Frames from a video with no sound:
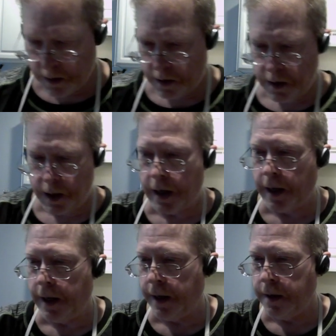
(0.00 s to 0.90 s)

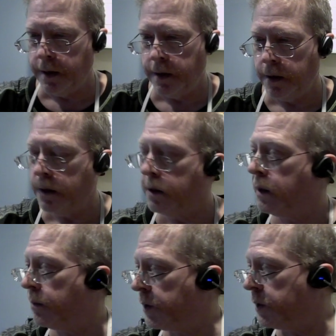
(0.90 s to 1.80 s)
Okay,
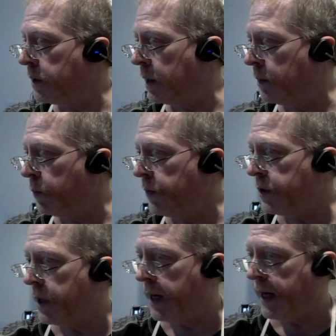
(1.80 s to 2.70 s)
how much time? We
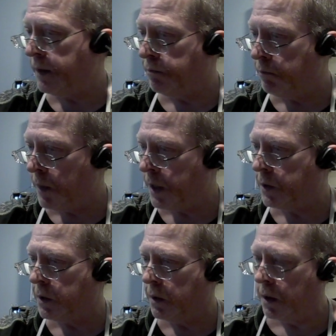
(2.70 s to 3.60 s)
still got 8
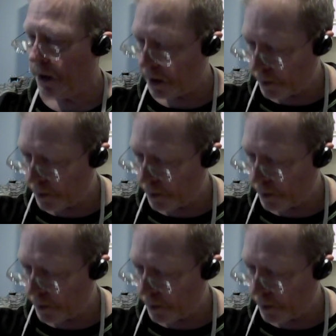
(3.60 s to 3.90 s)
minutes on the